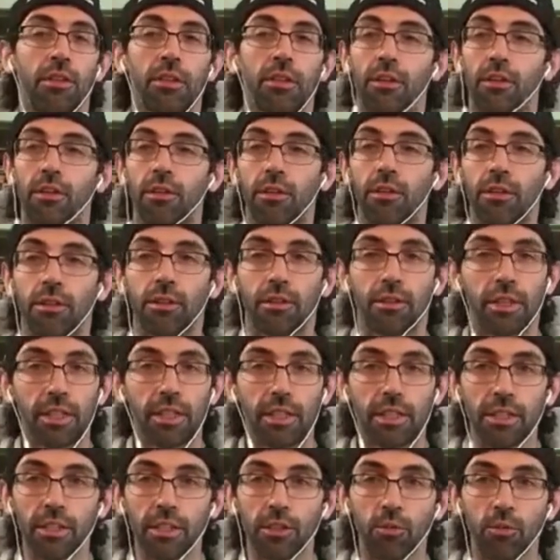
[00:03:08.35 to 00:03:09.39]

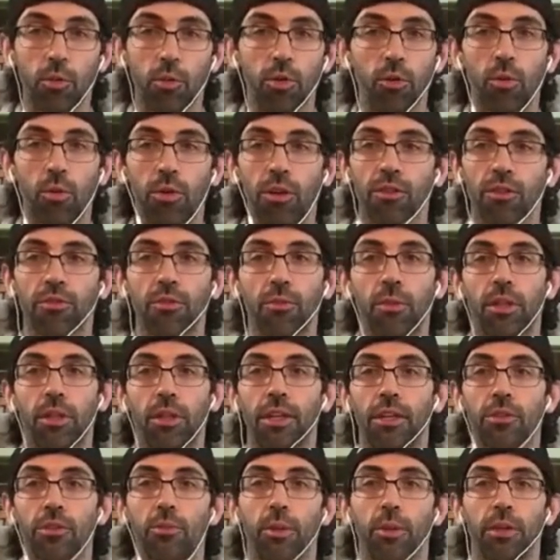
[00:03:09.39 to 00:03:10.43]
He needs more work from
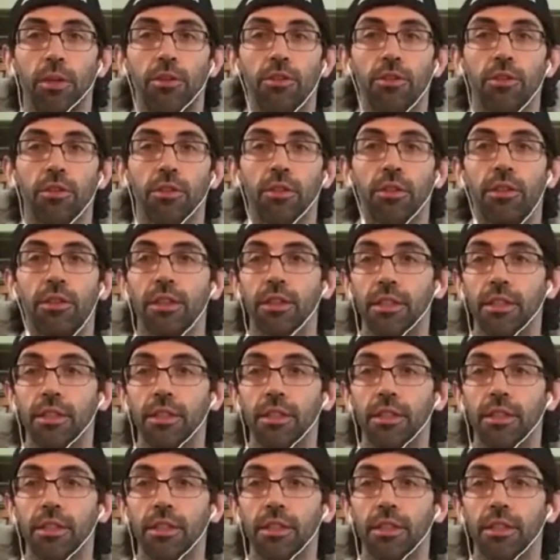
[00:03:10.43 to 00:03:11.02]
Elias Pettersson.